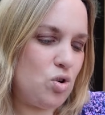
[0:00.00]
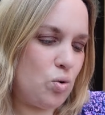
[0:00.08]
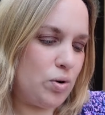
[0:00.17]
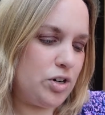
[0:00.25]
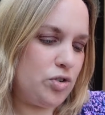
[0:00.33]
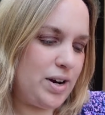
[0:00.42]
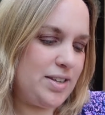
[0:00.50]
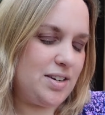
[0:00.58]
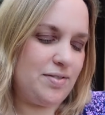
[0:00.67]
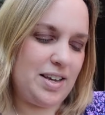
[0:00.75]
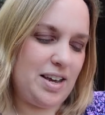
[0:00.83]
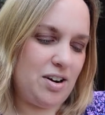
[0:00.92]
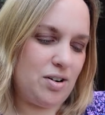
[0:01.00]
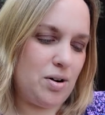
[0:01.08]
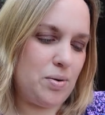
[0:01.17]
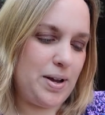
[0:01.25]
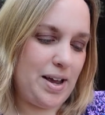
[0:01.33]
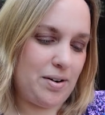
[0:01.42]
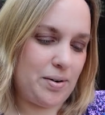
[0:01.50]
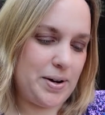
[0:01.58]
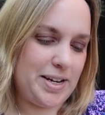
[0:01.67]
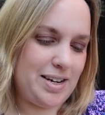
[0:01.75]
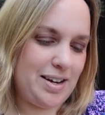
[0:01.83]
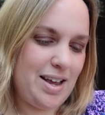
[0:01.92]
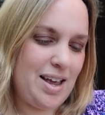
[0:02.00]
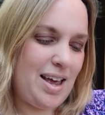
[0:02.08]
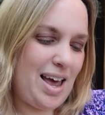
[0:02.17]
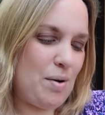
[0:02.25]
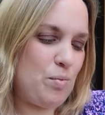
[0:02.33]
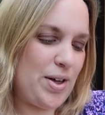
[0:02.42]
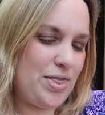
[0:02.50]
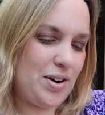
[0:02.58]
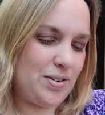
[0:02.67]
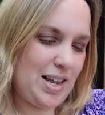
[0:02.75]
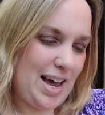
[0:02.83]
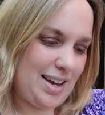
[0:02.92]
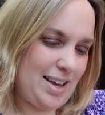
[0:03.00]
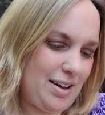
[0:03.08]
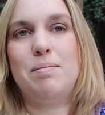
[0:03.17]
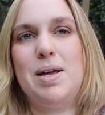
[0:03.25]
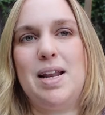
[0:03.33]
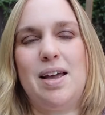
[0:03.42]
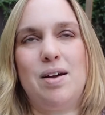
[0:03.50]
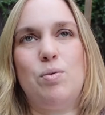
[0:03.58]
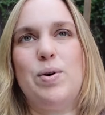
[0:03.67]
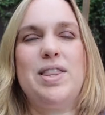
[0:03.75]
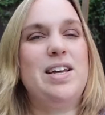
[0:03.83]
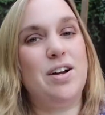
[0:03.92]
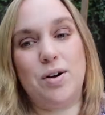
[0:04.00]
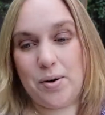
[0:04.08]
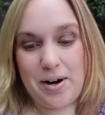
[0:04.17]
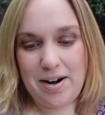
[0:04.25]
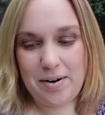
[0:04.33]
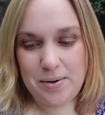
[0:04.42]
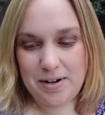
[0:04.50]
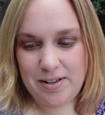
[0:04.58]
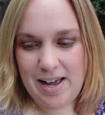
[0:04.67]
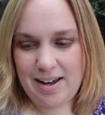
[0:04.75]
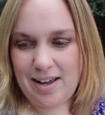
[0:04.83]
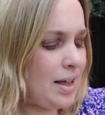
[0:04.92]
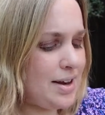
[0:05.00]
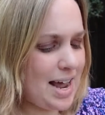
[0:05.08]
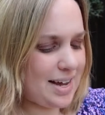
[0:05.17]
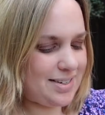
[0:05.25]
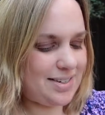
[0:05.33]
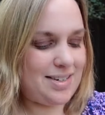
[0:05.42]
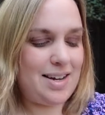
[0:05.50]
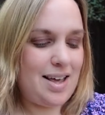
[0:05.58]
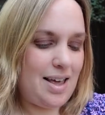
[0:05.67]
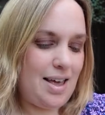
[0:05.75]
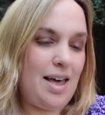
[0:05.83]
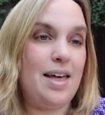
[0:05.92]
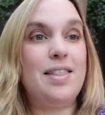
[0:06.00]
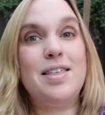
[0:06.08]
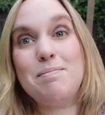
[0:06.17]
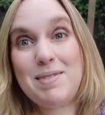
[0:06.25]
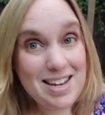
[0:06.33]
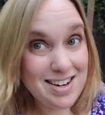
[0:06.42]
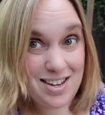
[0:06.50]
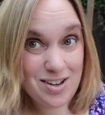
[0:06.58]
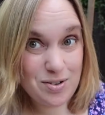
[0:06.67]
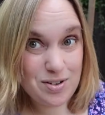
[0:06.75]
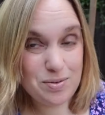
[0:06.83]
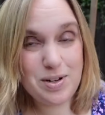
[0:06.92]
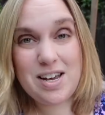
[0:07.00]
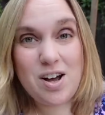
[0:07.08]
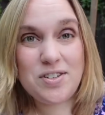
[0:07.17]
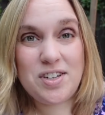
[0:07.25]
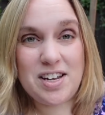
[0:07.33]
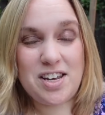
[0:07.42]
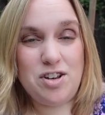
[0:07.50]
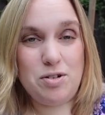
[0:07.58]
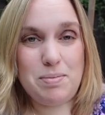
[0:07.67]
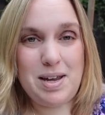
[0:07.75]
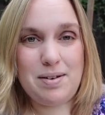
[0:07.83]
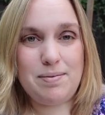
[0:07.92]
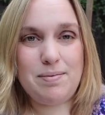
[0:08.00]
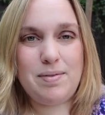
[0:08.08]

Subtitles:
core traits of the hero, heroine, and what they're lacking, meaning what the hero or heroine are lacking. Next, the meet cute. He calls it a cute meet,